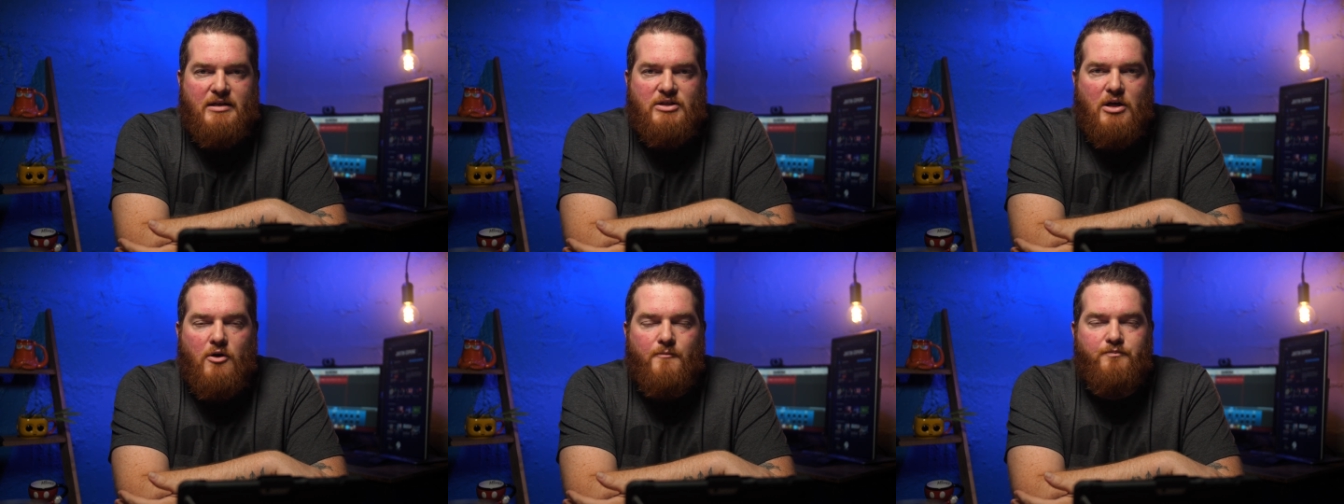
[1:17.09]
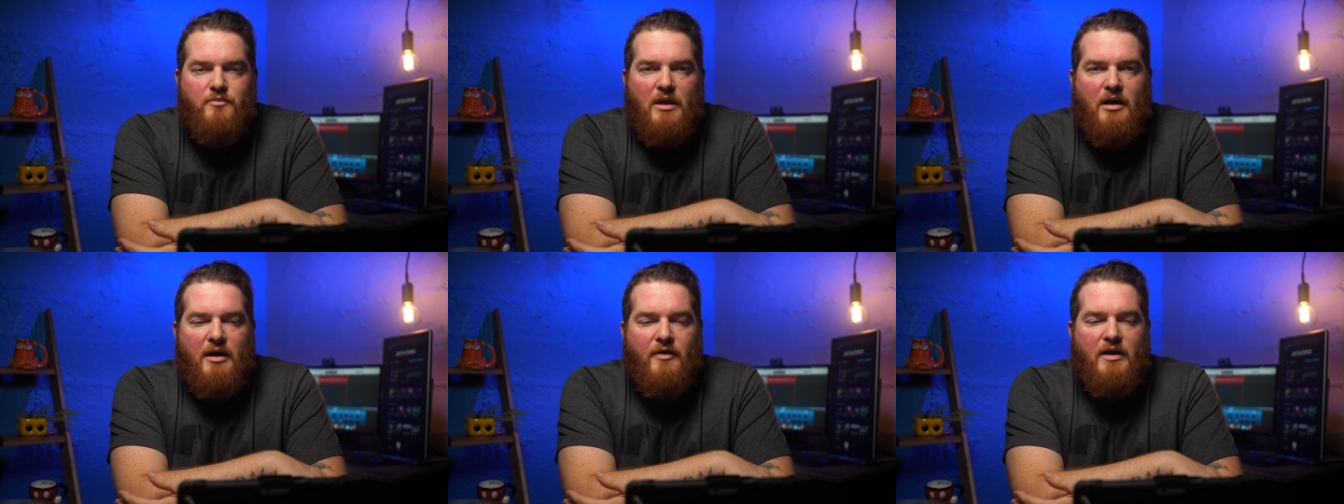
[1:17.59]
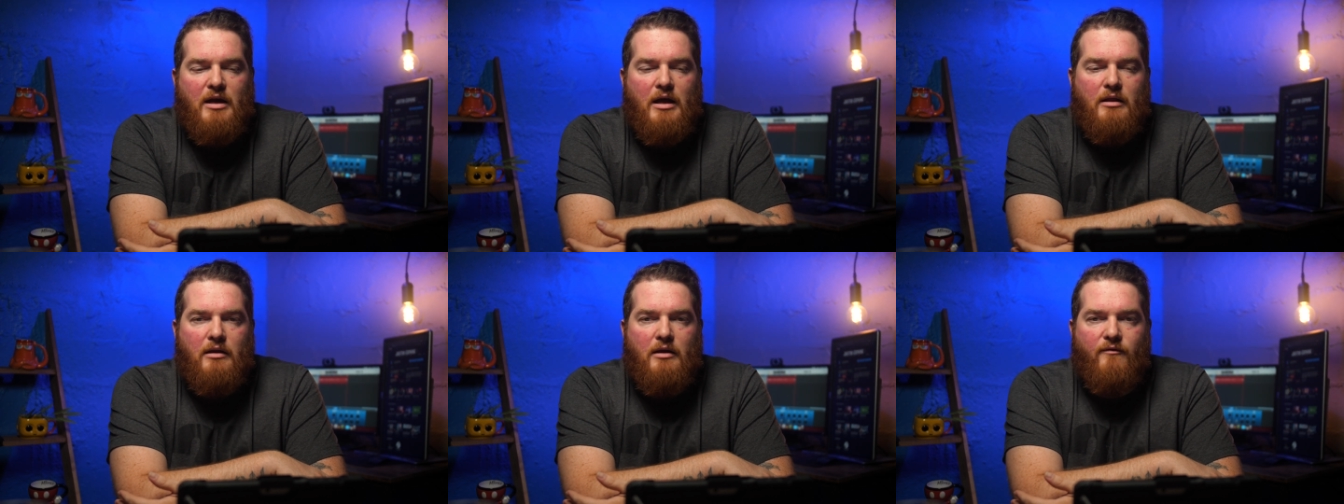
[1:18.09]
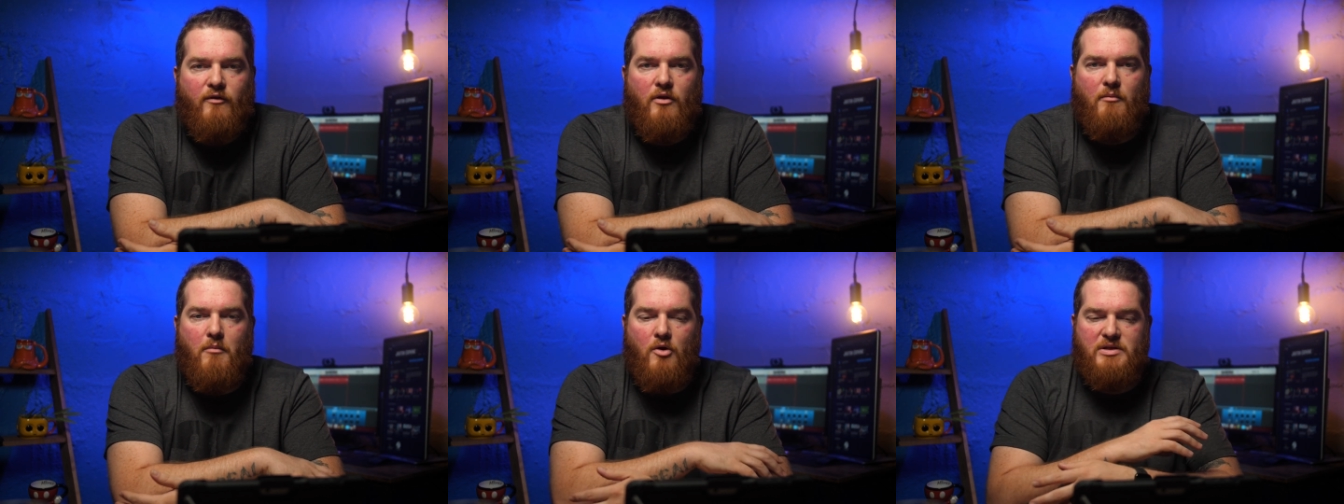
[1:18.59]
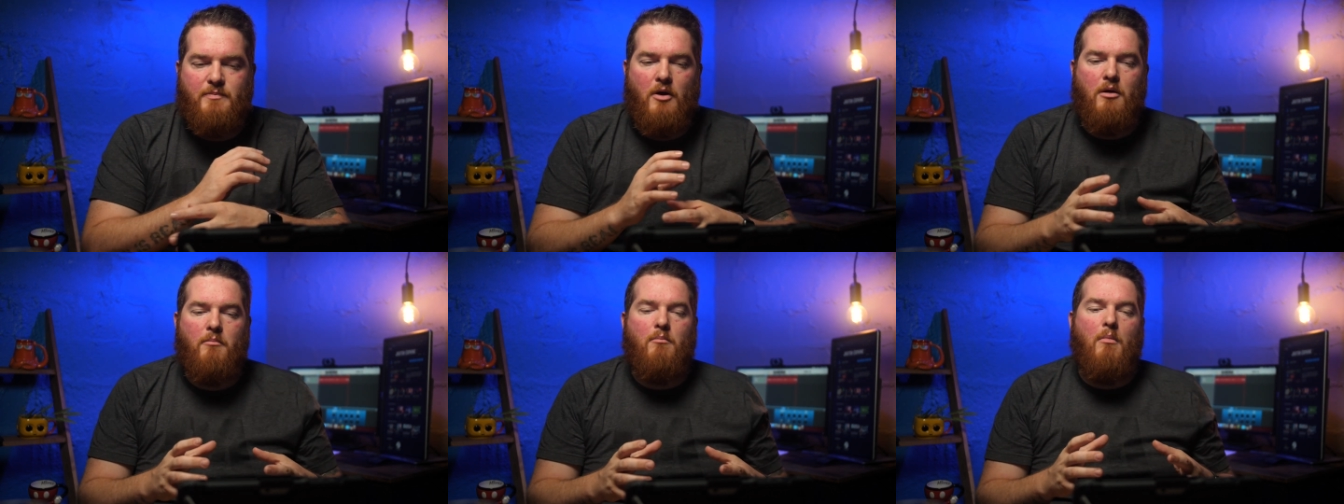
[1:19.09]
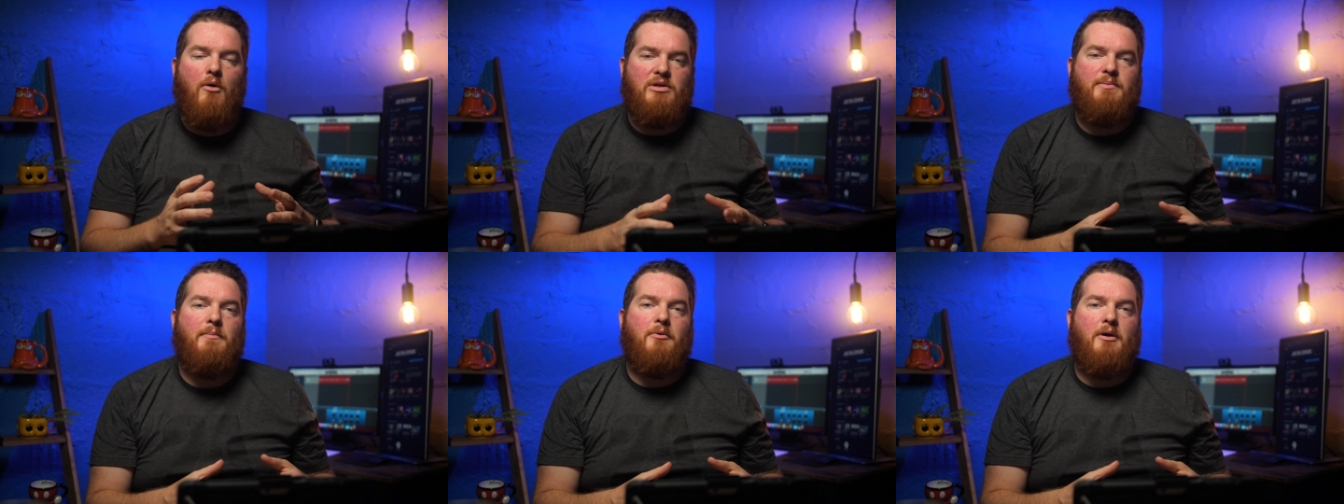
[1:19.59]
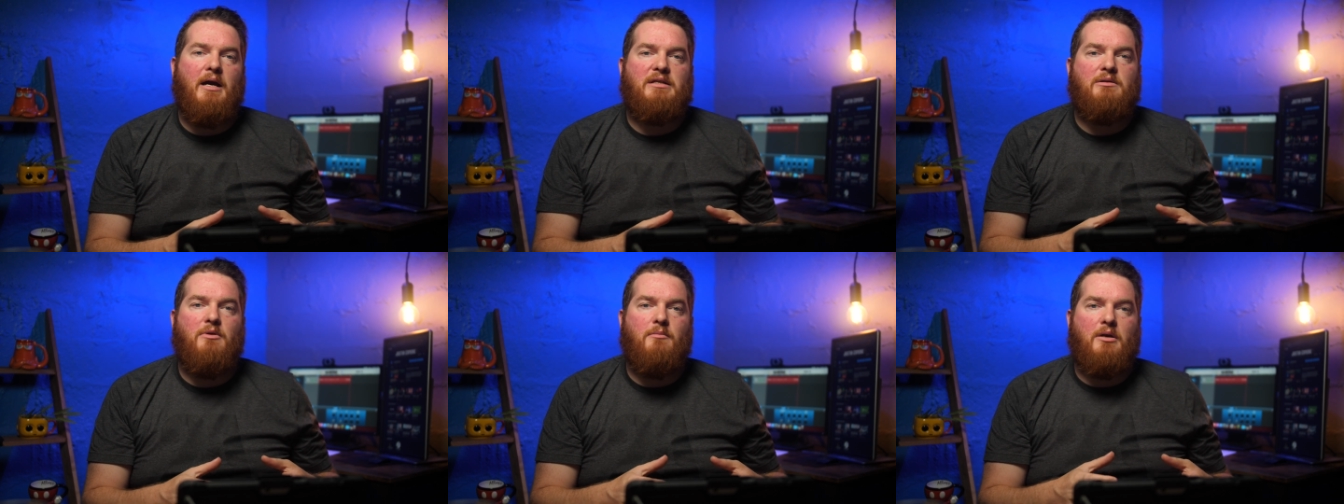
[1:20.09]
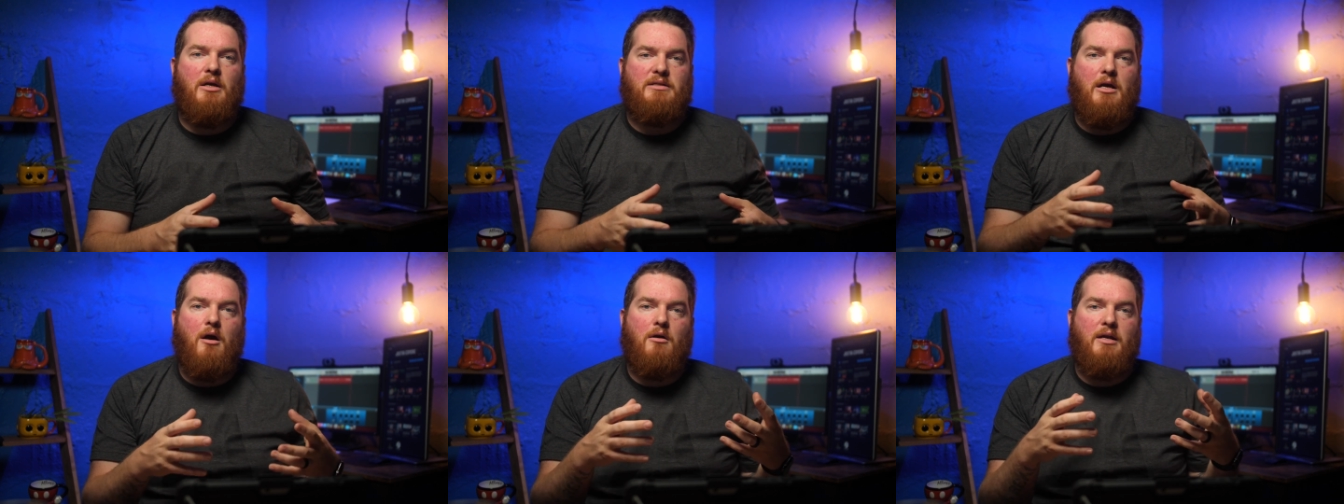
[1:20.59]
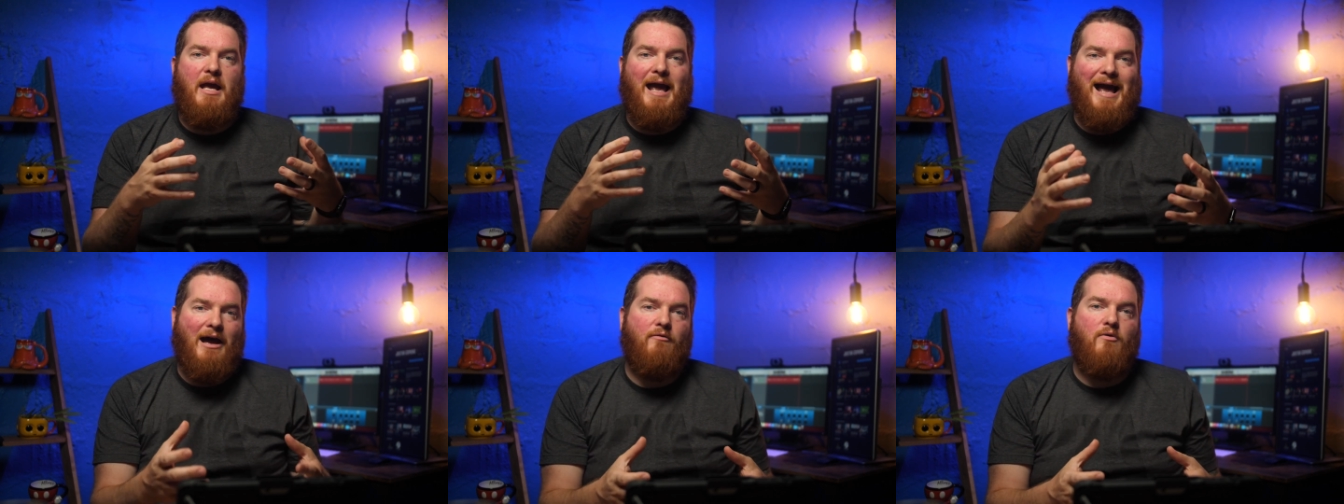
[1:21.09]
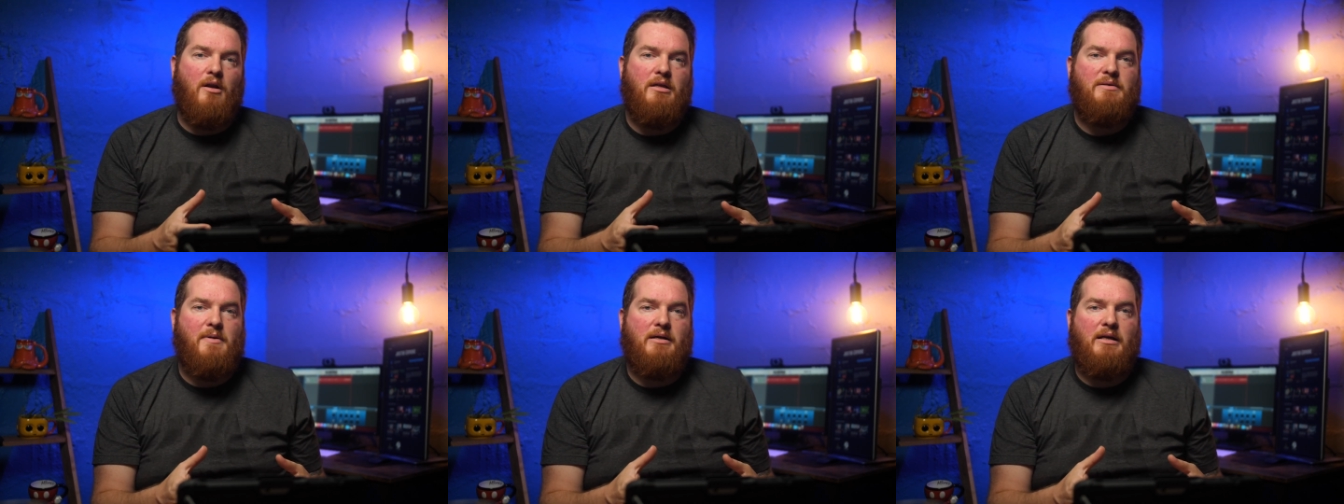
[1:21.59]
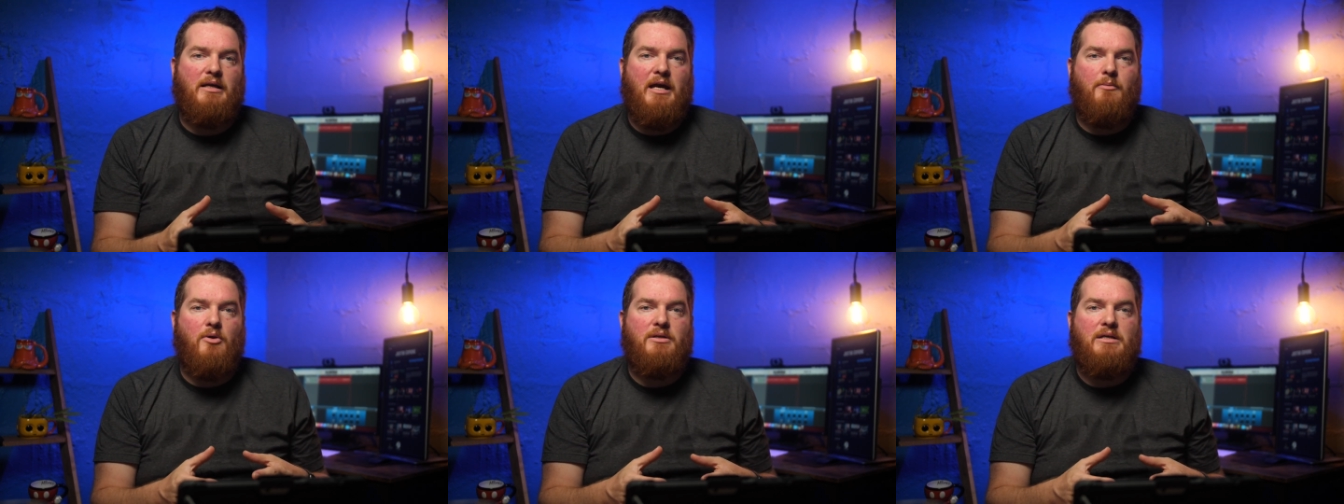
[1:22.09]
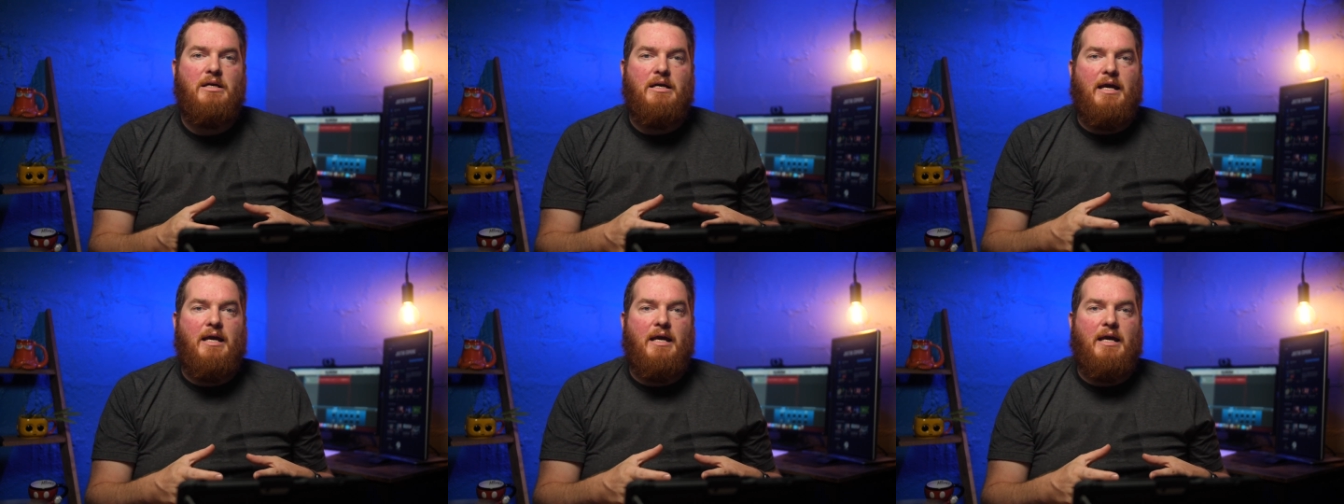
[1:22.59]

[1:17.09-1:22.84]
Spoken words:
So I think for the most part, most people are asking me because they already have one of these Pocket cameras